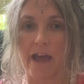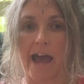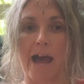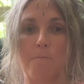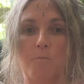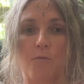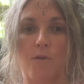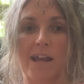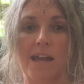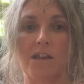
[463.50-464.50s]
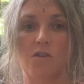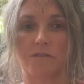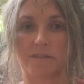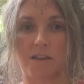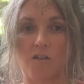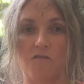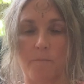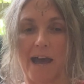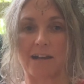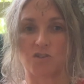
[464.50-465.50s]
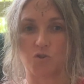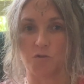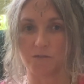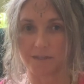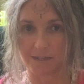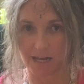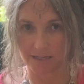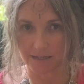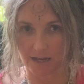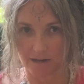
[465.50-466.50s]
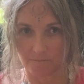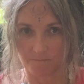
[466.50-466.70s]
and bringing yourself back to center.